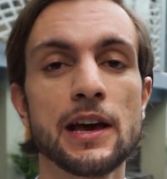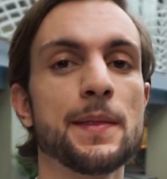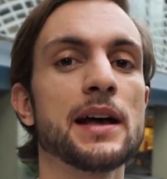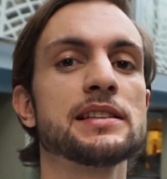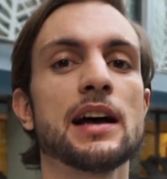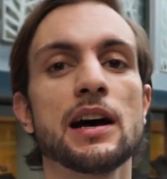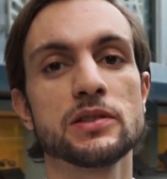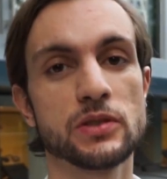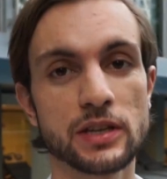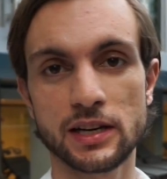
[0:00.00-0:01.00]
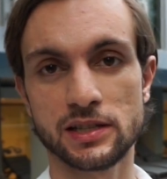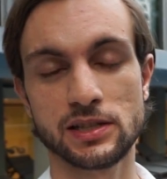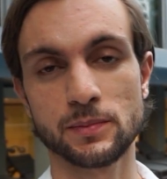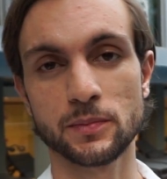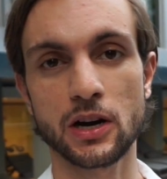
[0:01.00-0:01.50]
And that's how to get a
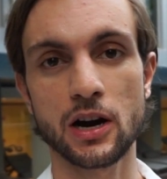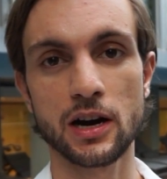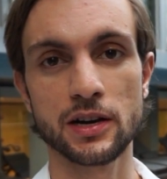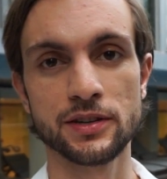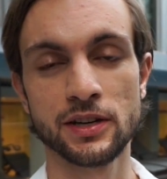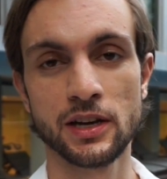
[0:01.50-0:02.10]
SIM card